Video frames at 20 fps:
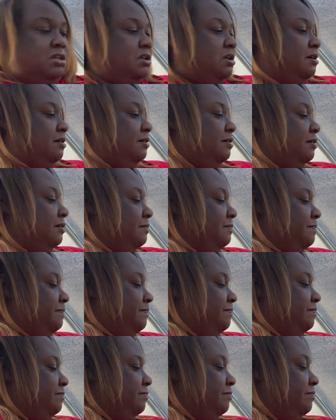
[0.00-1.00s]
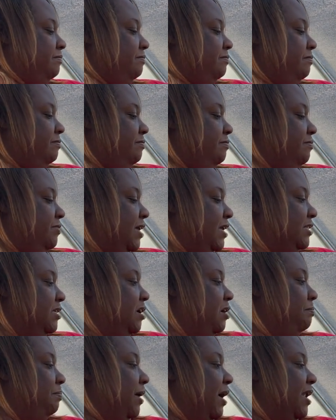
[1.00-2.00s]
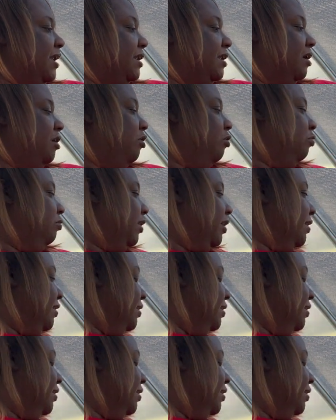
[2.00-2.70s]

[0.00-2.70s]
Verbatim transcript: um, that's up potted, a whole